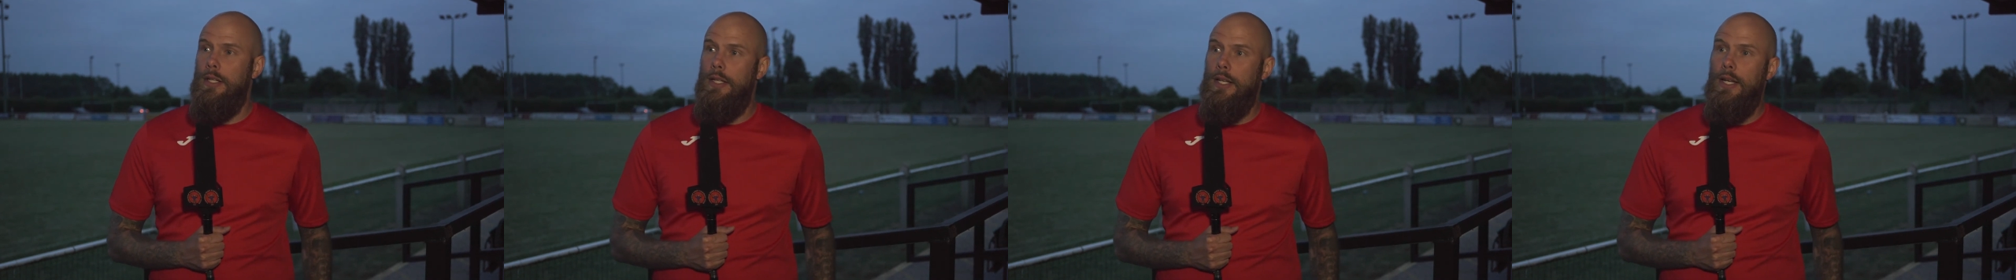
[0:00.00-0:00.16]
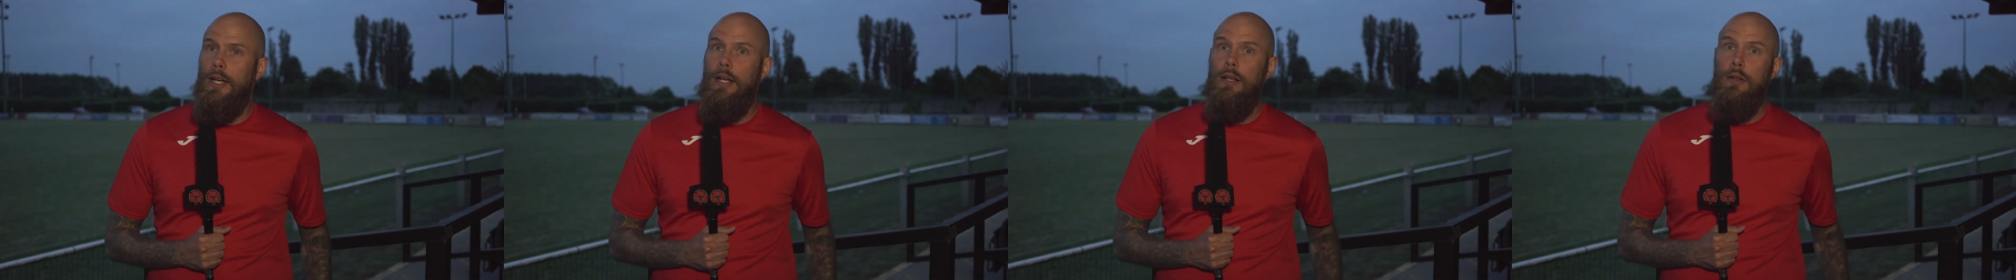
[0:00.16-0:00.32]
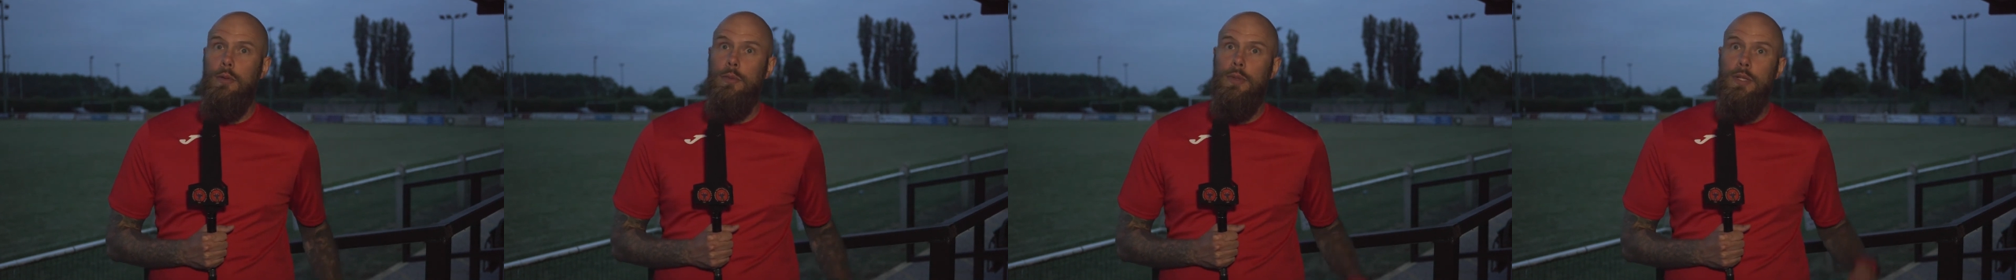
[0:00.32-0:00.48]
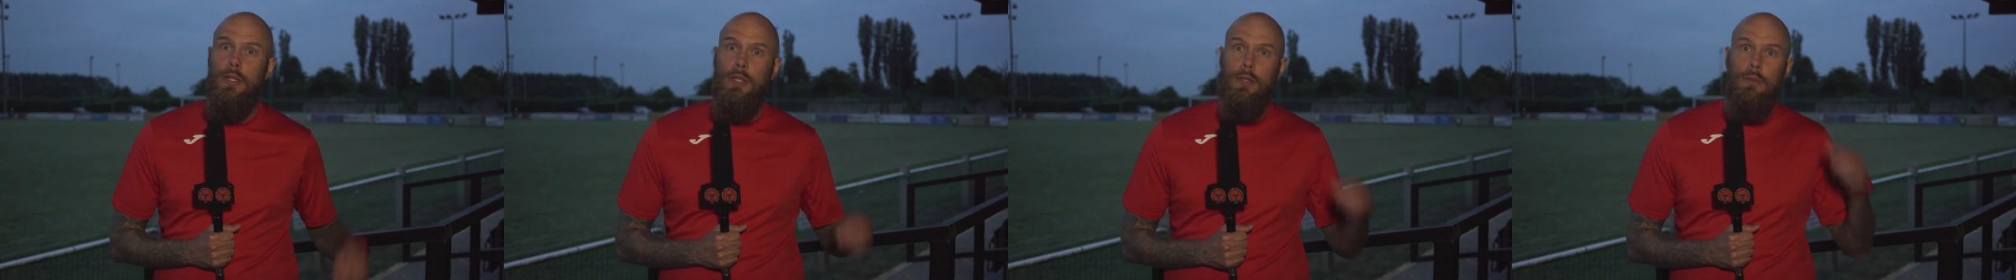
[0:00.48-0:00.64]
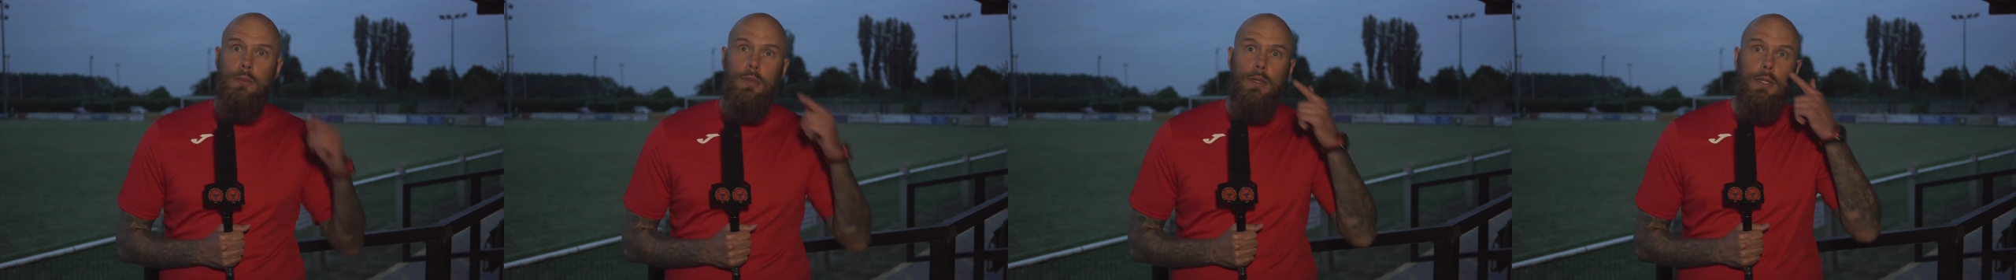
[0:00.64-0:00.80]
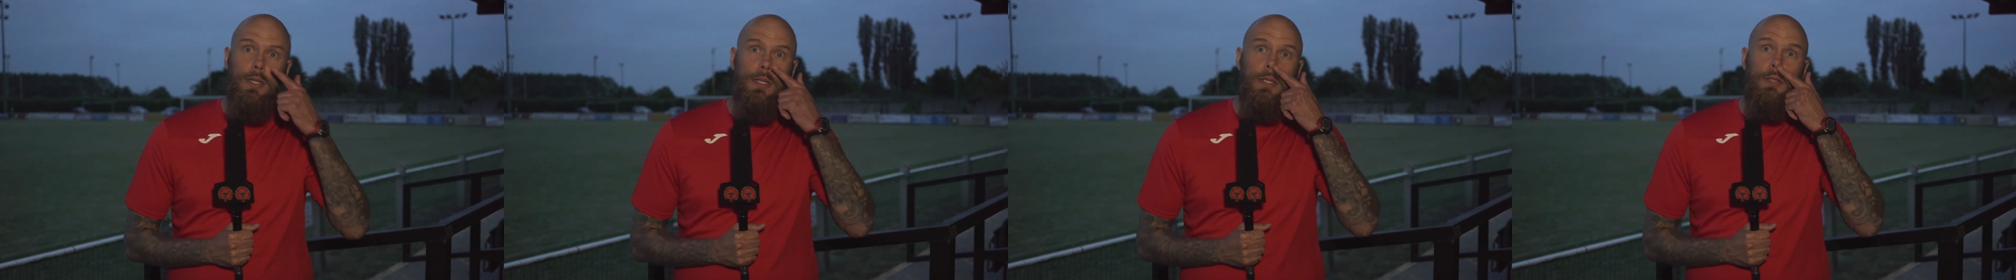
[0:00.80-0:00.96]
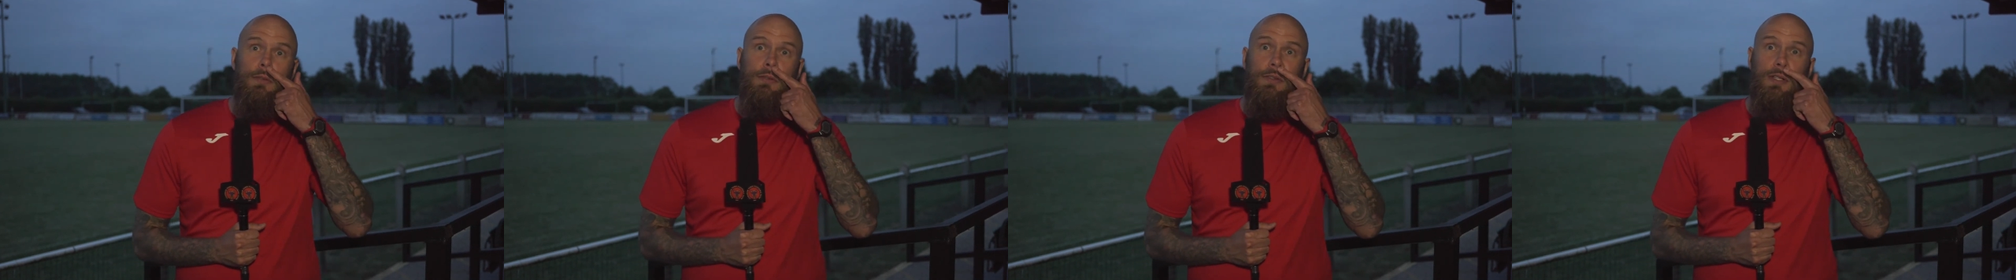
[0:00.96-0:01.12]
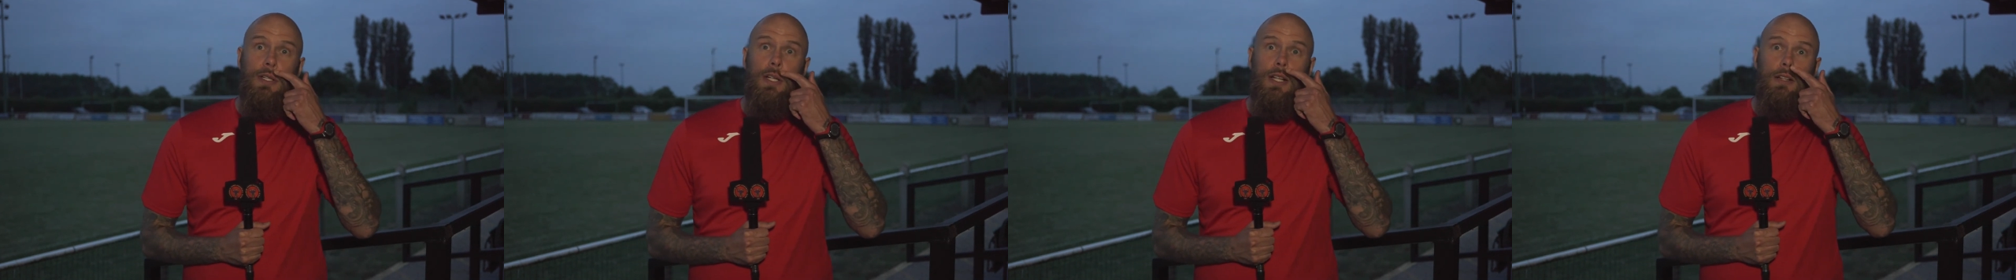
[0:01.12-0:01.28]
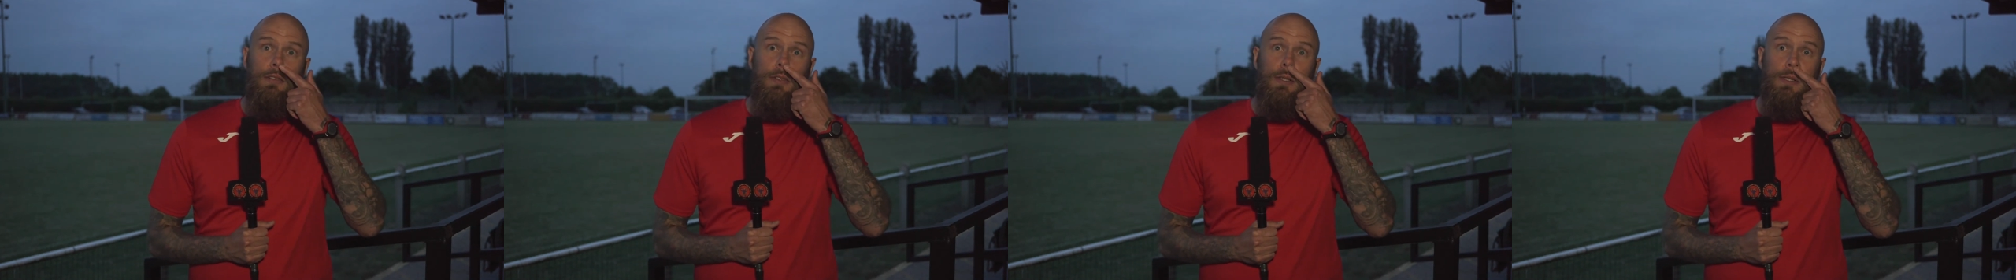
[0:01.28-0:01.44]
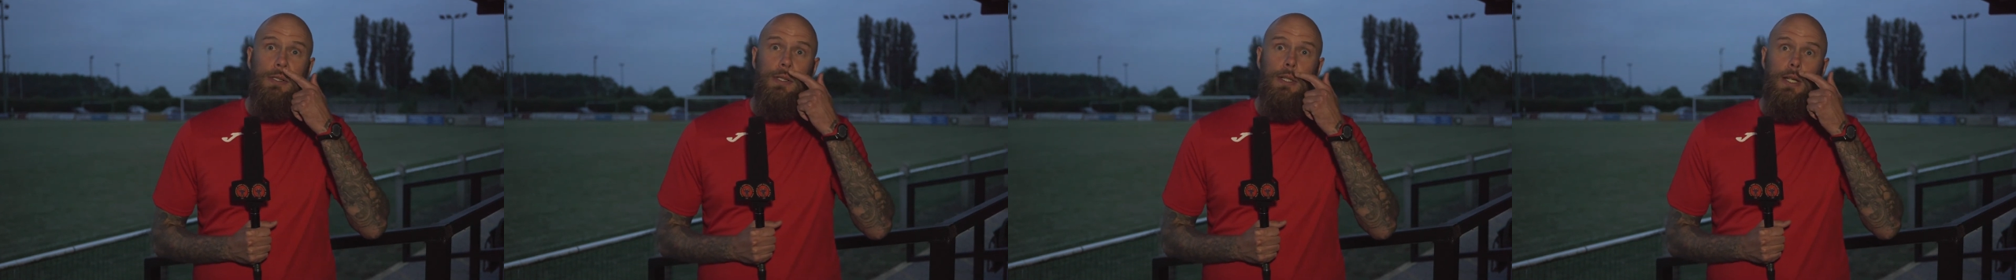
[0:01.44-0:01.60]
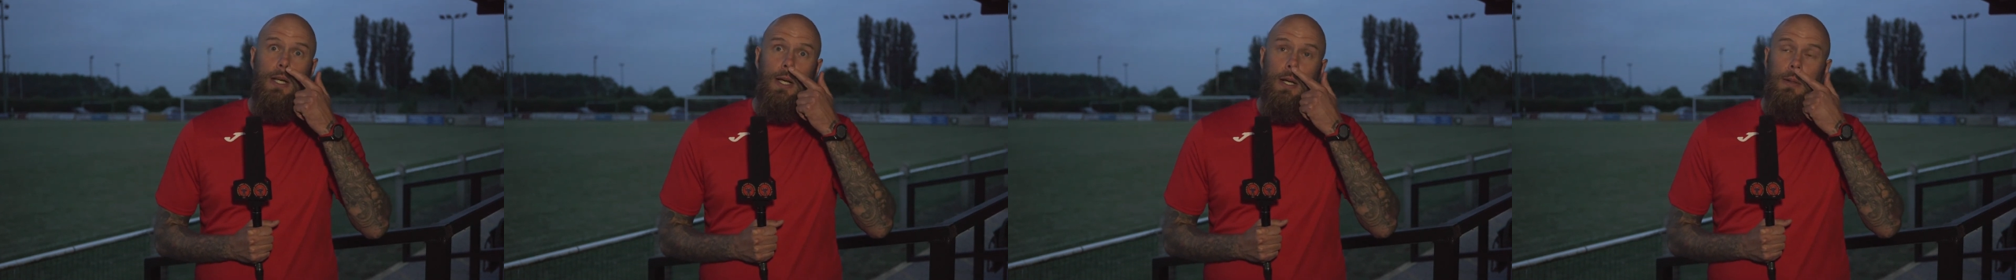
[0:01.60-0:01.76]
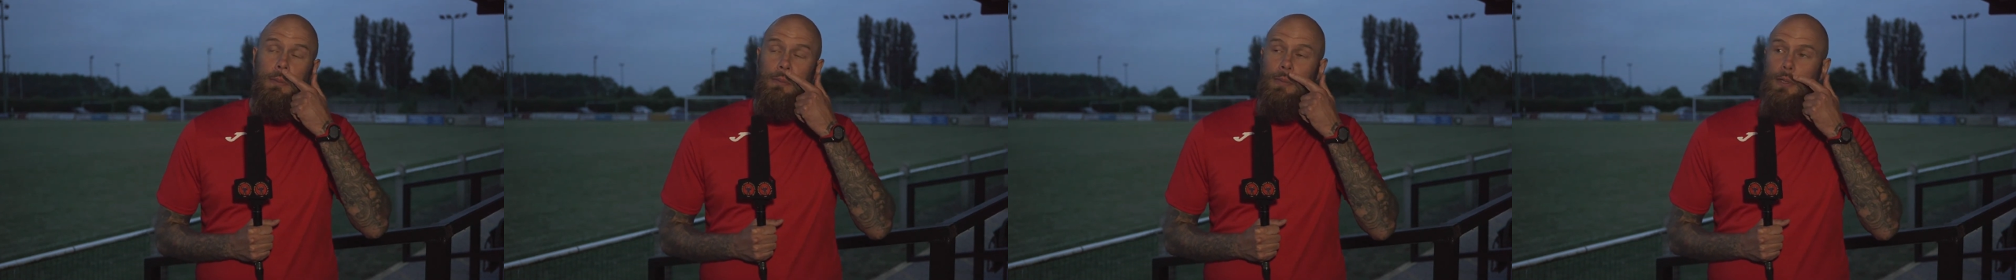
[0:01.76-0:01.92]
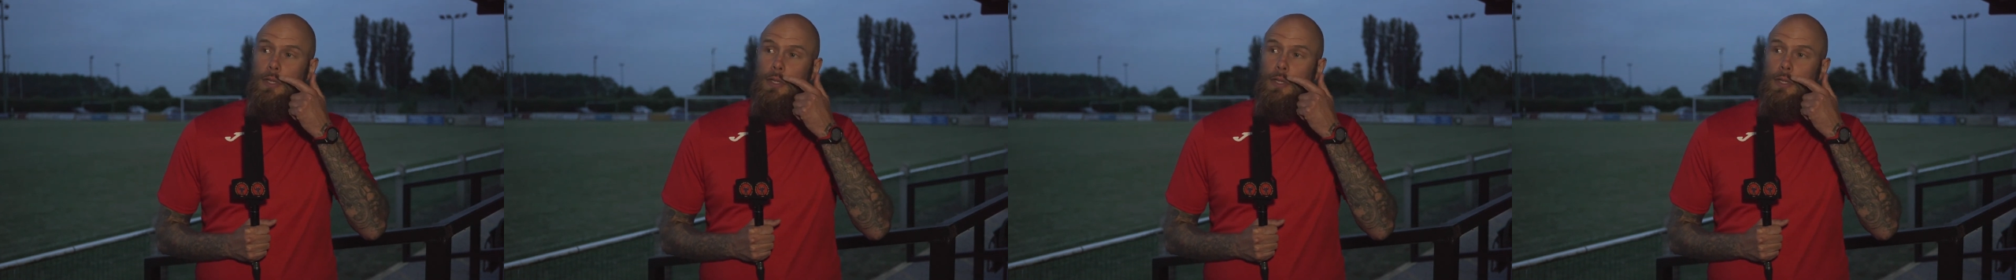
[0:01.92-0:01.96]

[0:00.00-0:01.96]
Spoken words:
Yeah, it'll be a completely different 11,